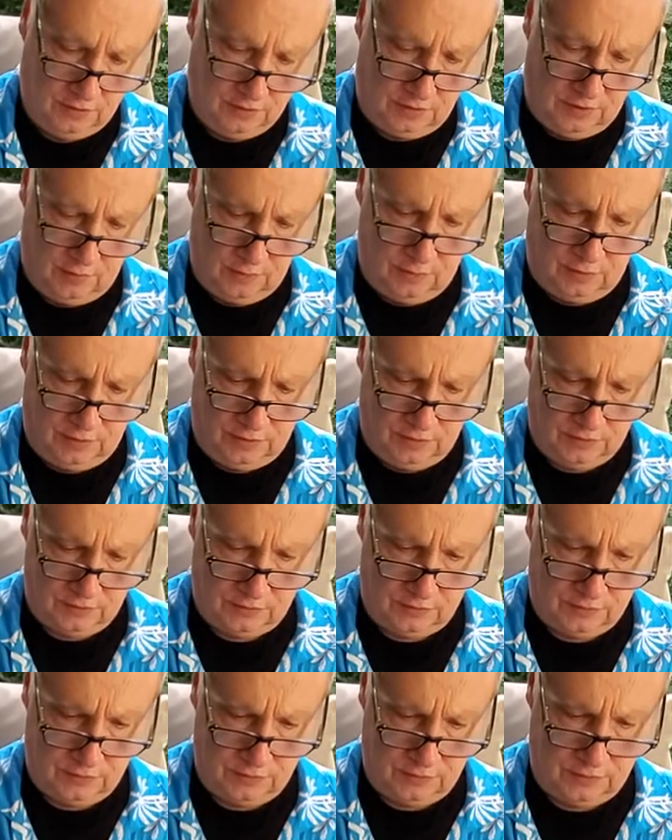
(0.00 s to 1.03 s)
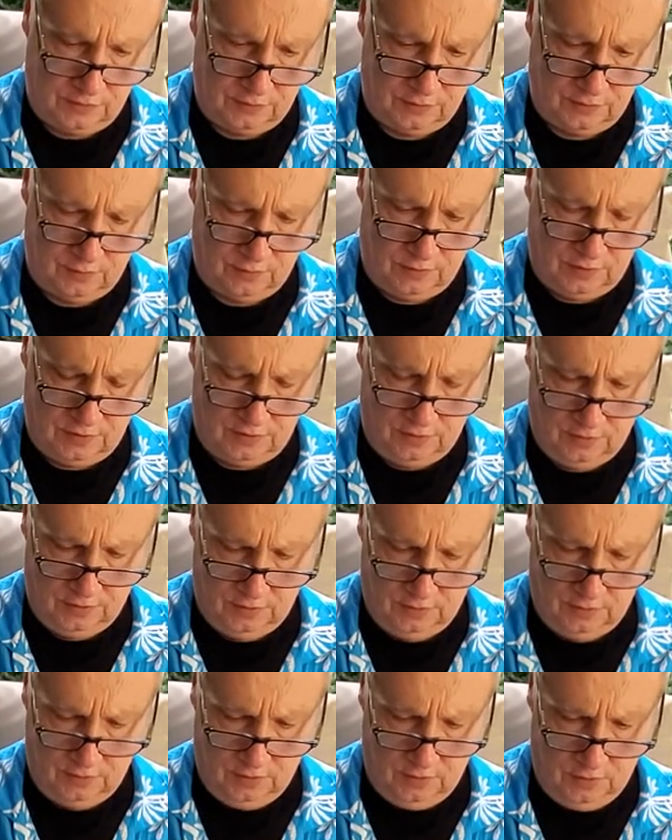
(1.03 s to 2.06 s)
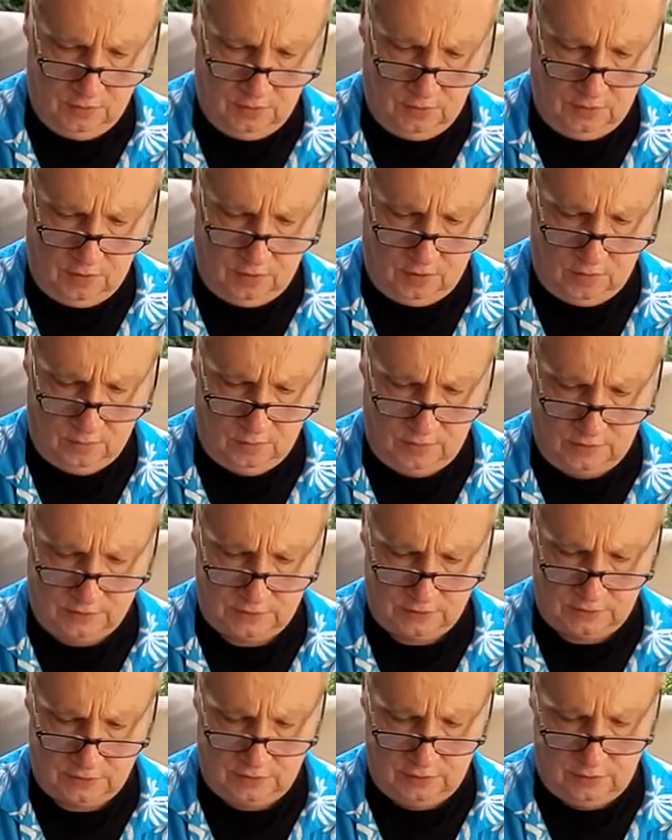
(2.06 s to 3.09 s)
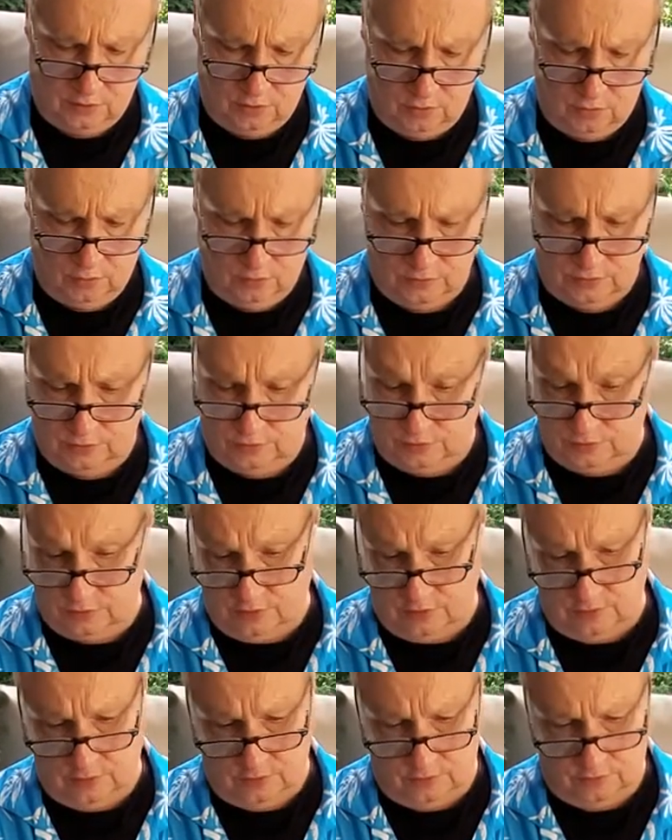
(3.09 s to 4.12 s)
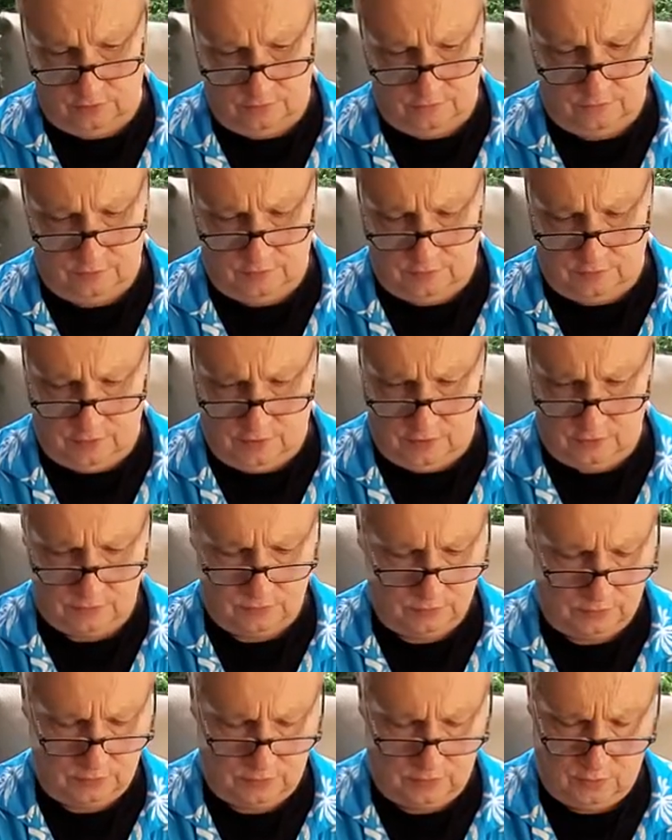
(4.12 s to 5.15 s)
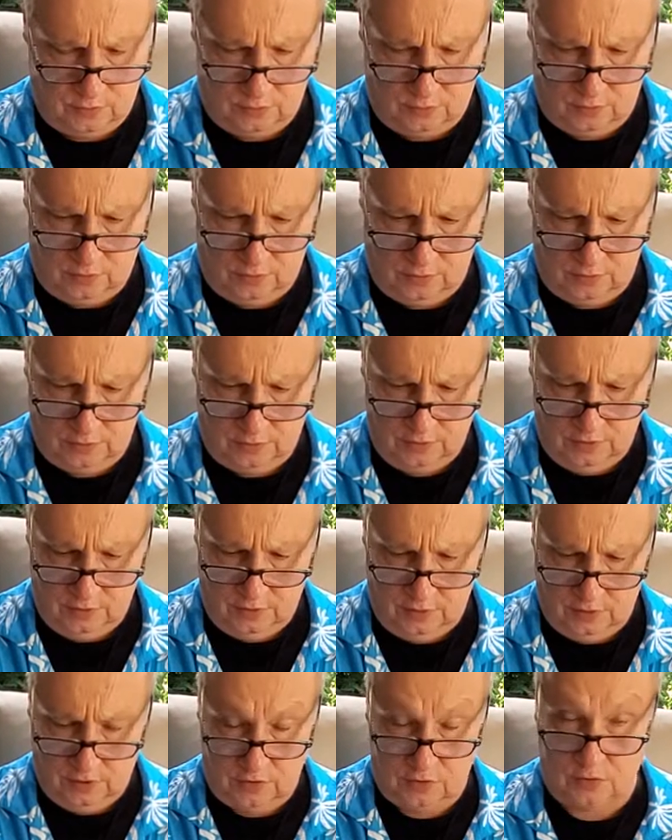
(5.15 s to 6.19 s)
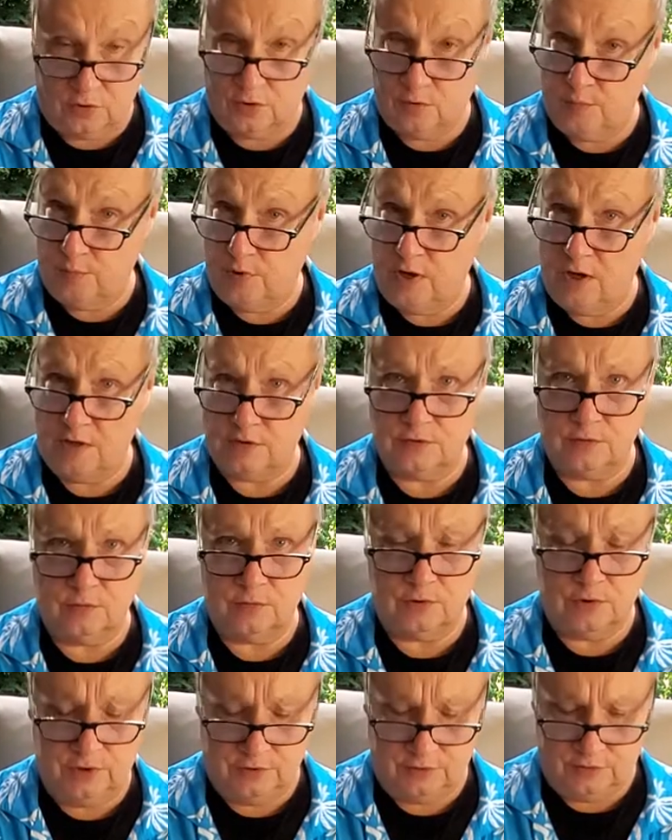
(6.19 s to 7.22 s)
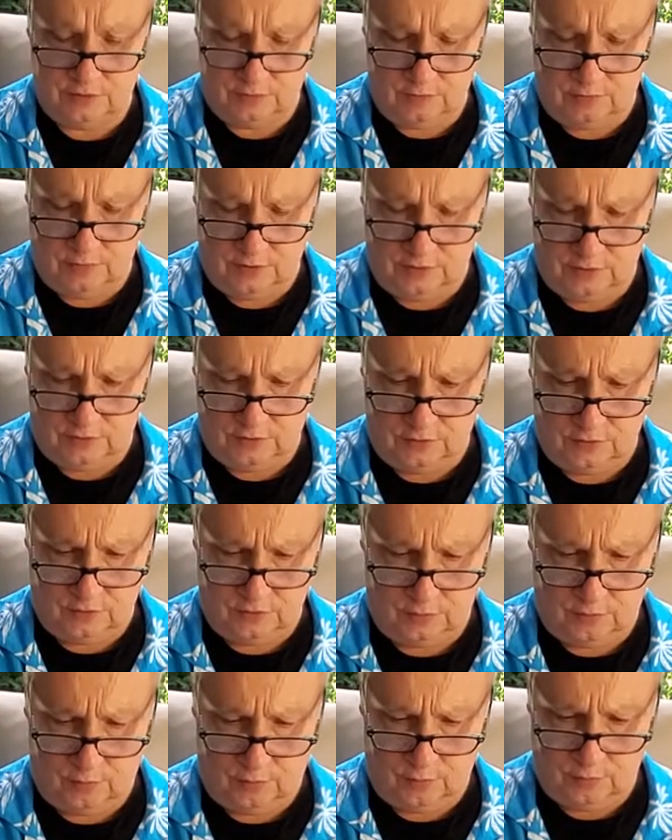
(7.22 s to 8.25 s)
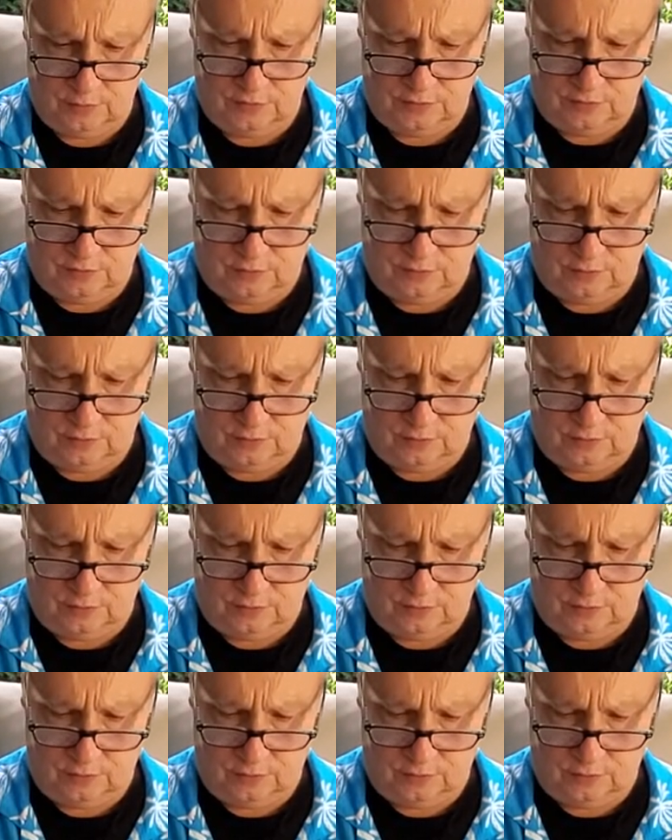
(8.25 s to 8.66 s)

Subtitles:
That'd be interesting to me. That's Leo. Where's your sun in your fifth house? What's going on? And your composite relationship, that shows the purpose of the